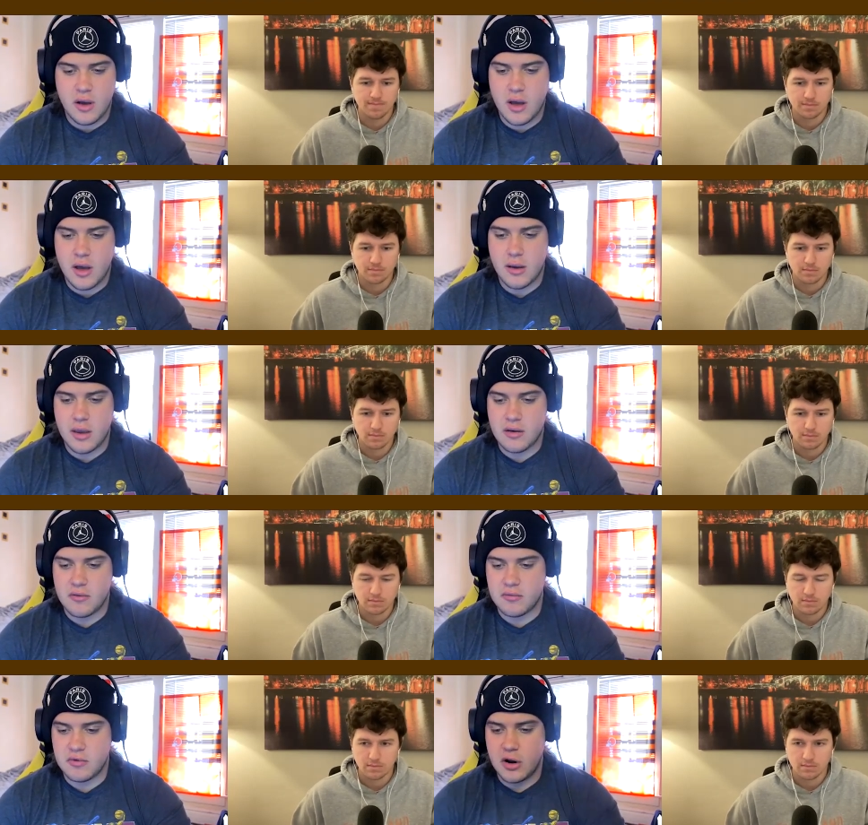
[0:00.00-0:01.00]
Speaker 1: Uh,
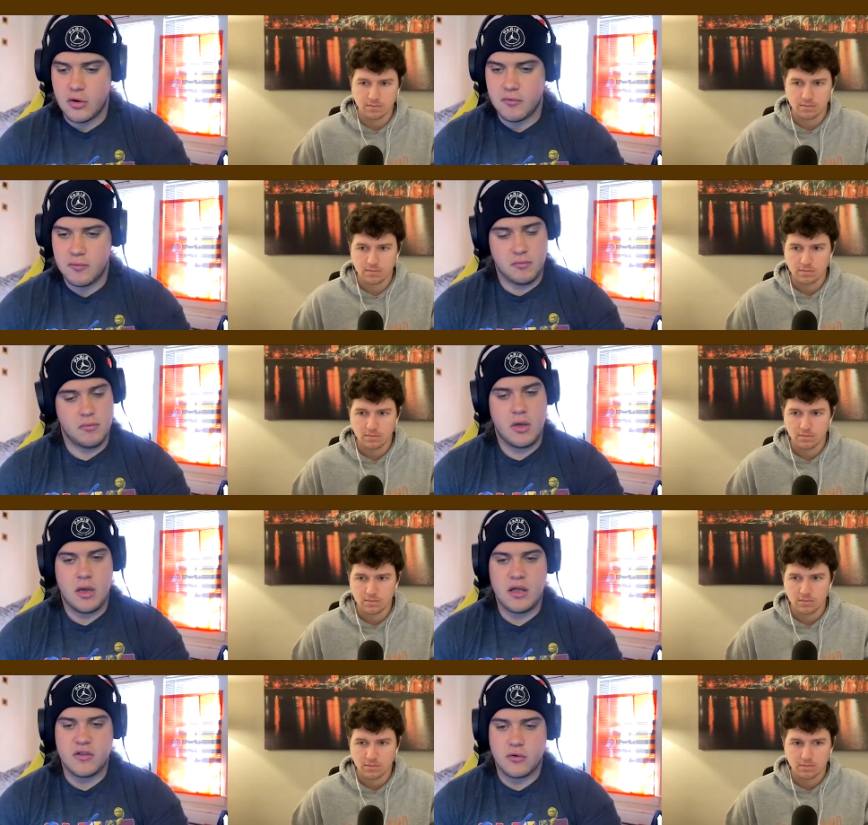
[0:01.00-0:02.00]
and, you know,
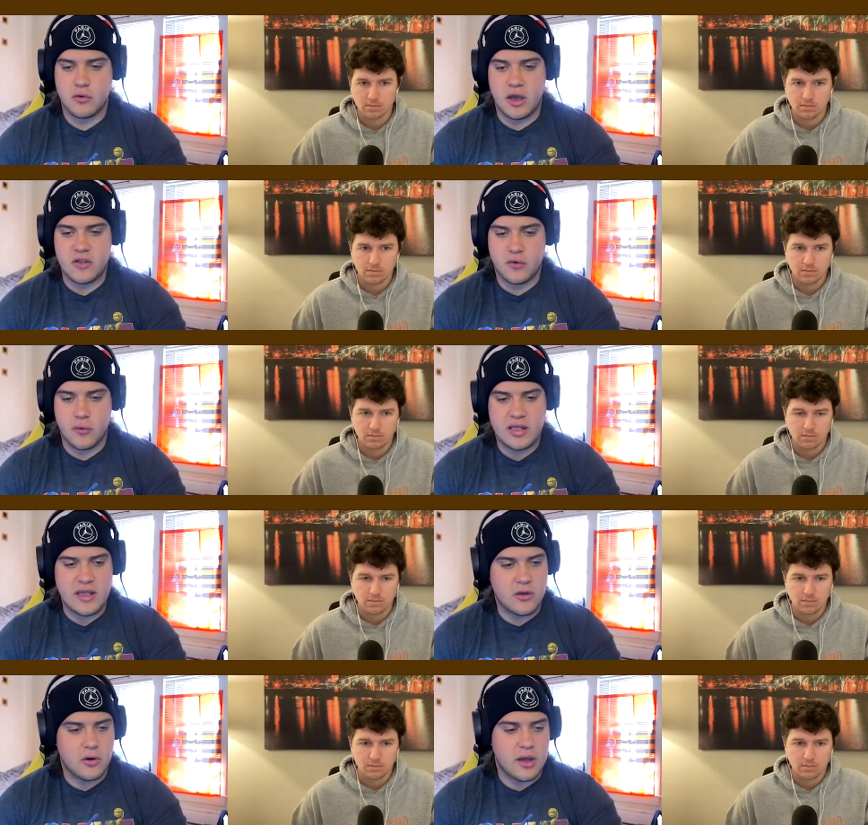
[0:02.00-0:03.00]
it's, it's great
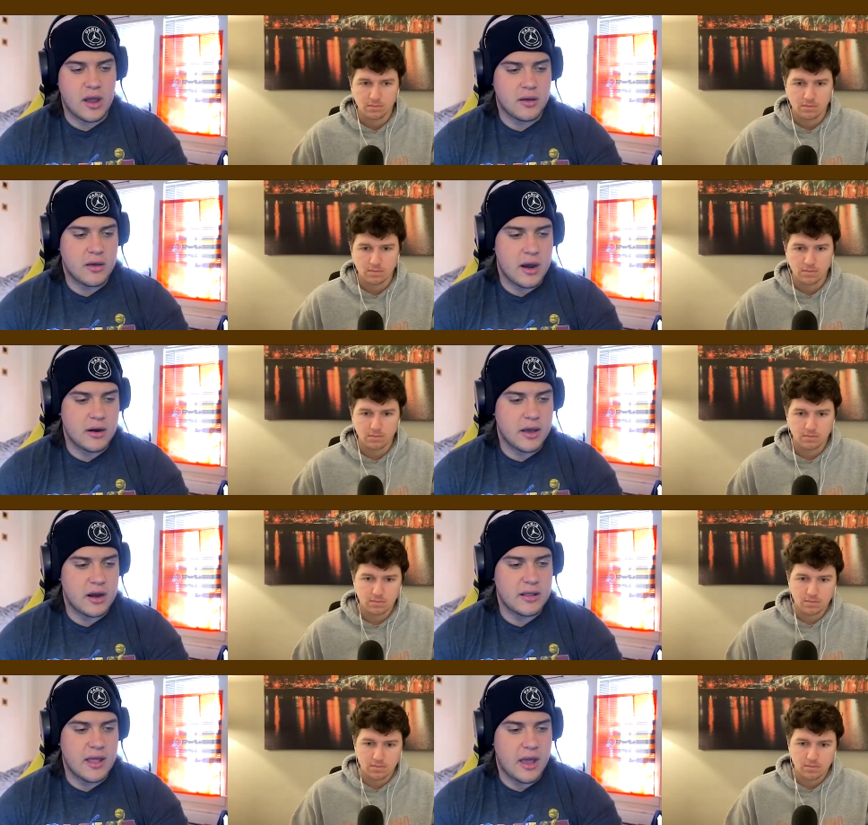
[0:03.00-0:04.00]
that they're get, kind of
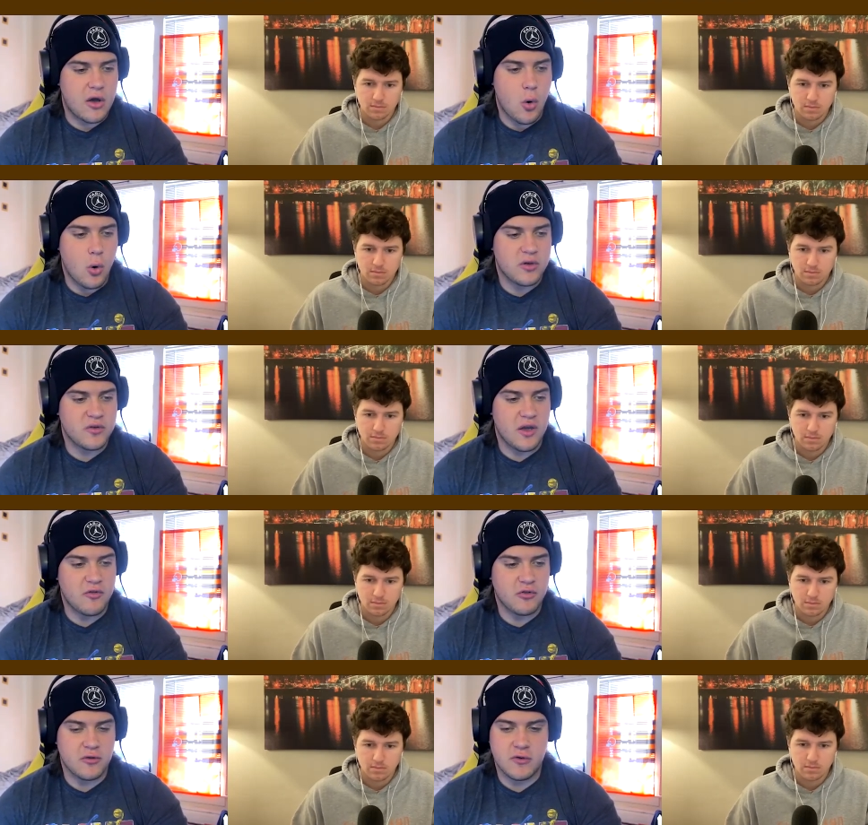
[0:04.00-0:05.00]
getting that core set
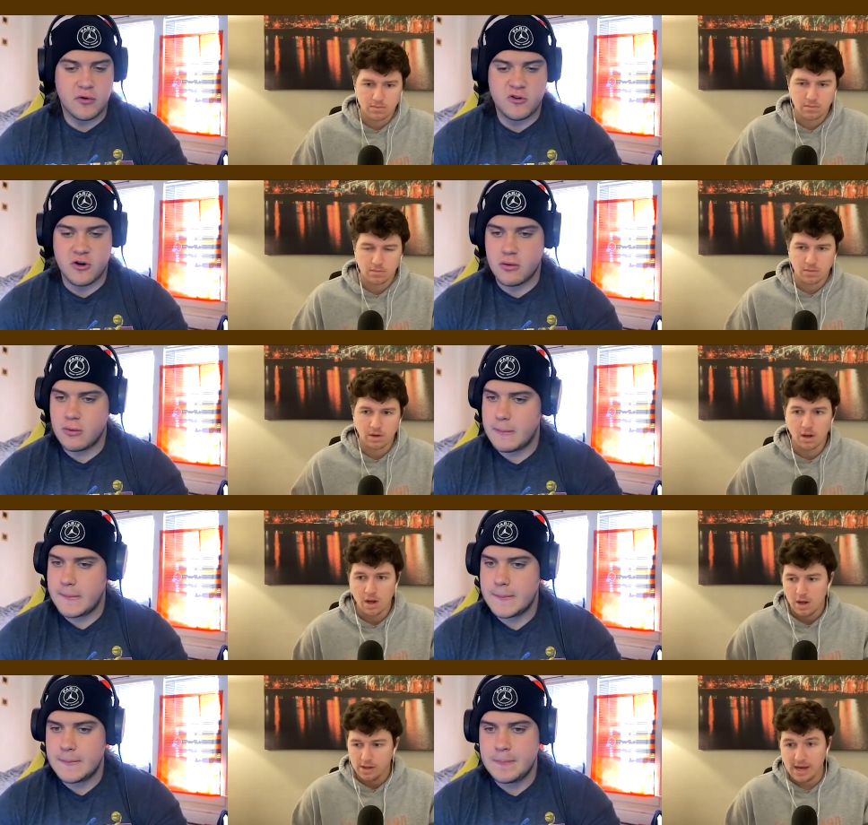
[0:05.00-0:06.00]
for the future
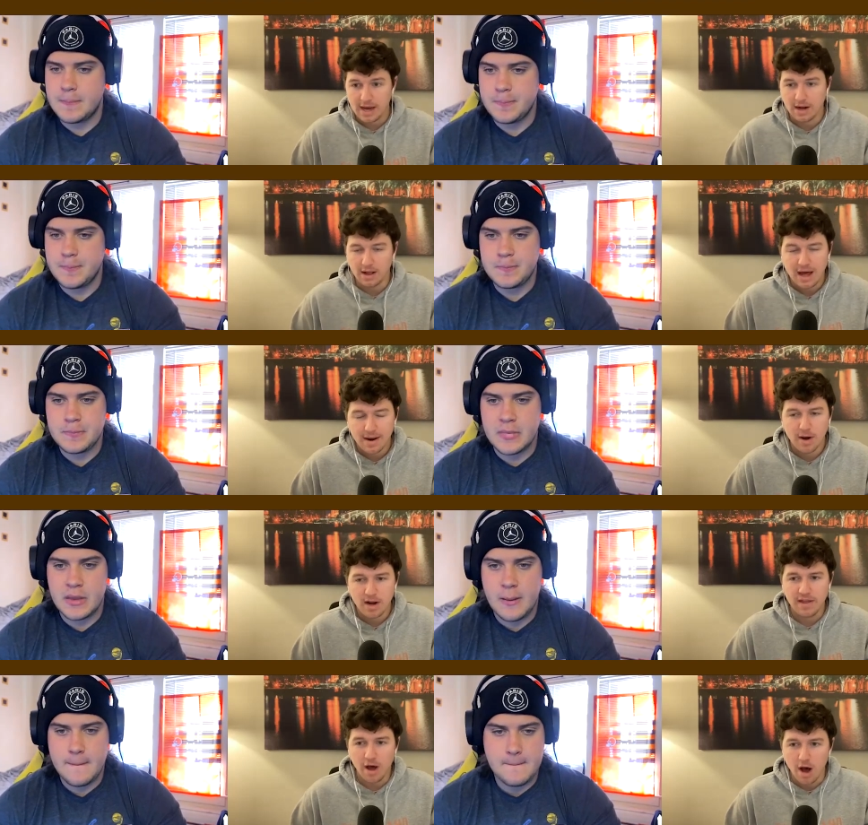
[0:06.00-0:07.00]
Speaker 2: yeah, got a lot of
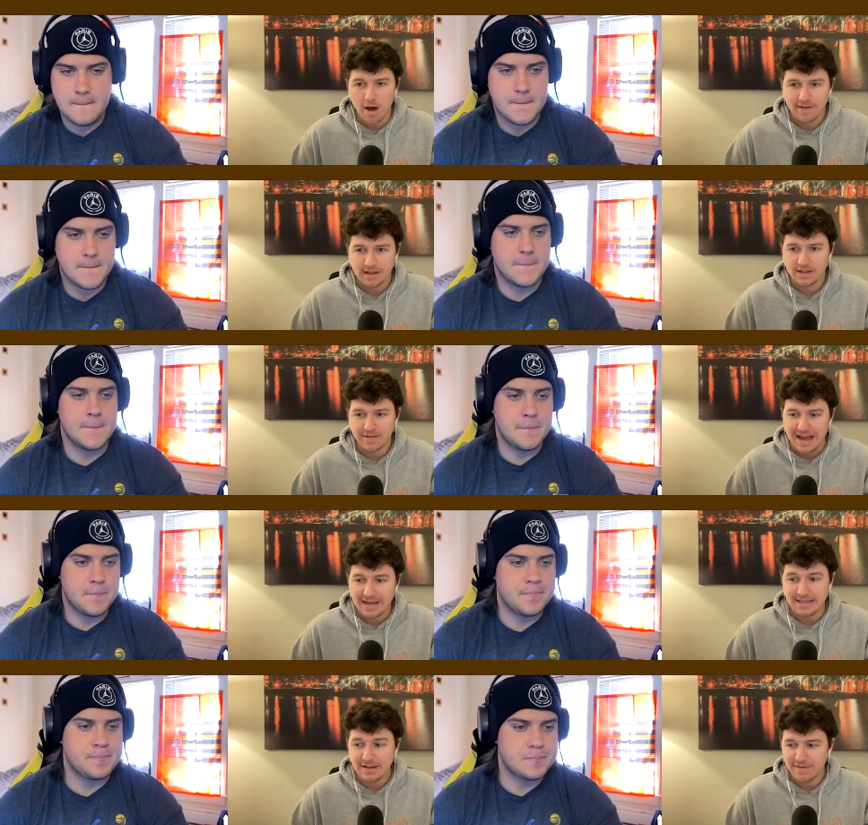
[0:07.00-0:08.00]
money in the offensive
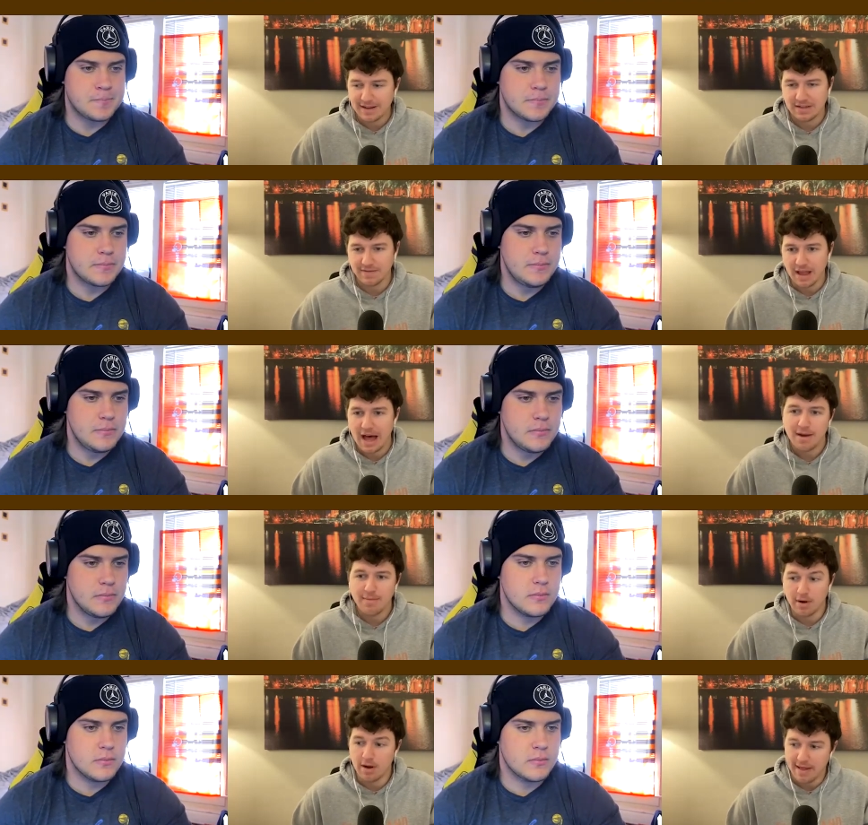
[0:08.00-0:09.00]
and defensive
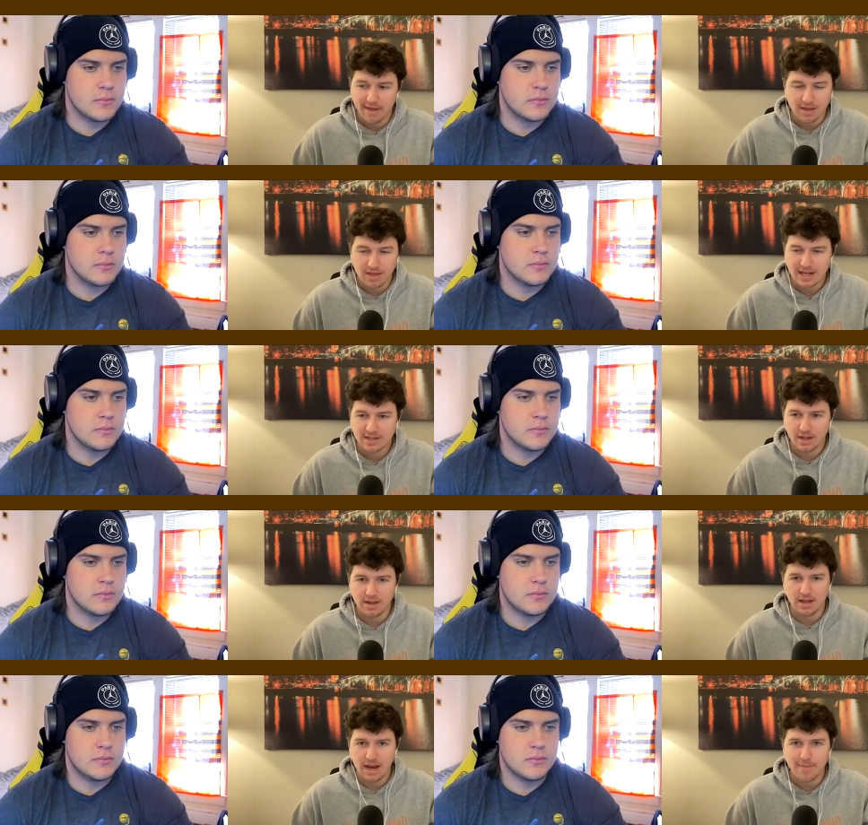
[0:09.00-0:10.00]
line, but I think that's a,
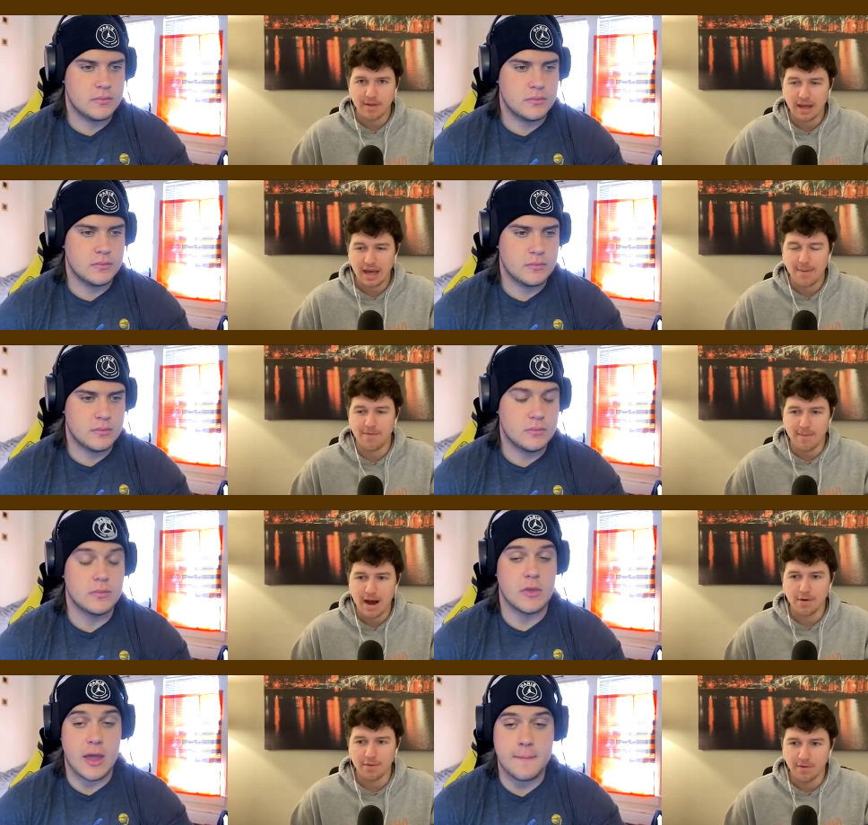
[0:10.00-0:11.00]
the name of the game for
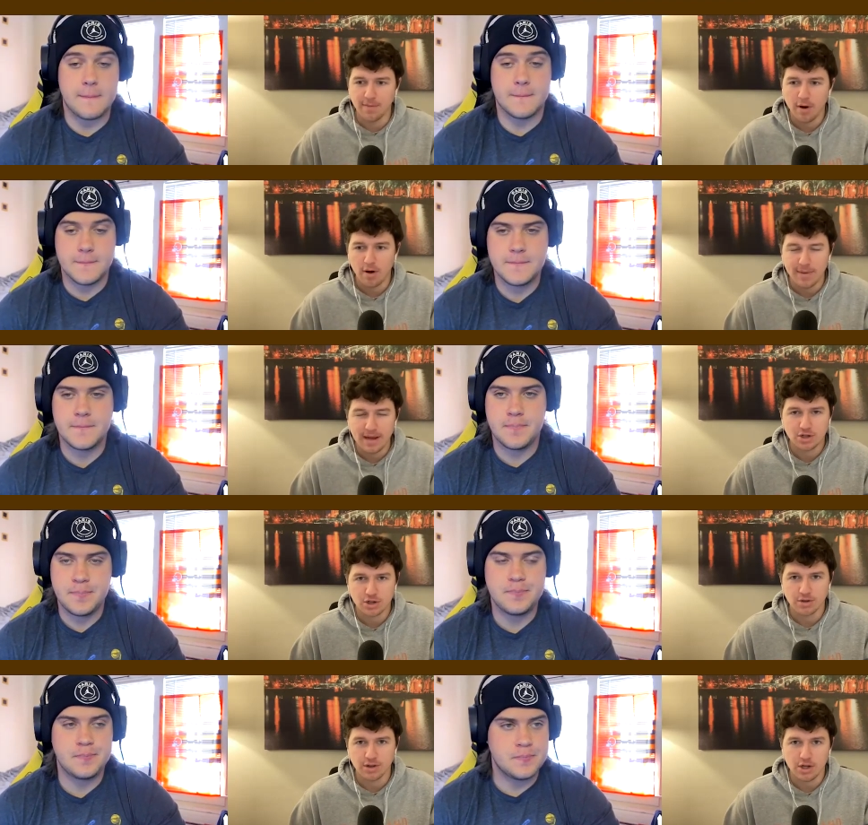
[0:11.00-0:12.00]
modern yeah. football. Make sure